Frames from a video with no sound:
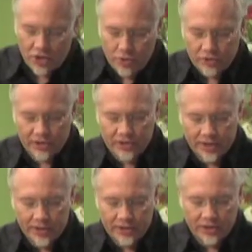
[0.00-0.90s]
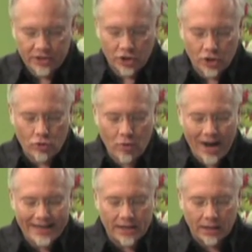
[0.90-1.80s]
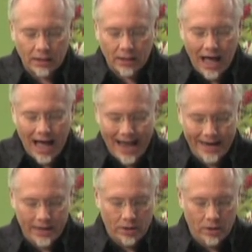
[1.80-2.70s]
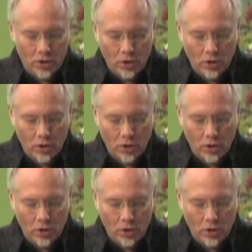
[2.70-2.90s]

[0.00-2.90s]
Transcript: uses such a great line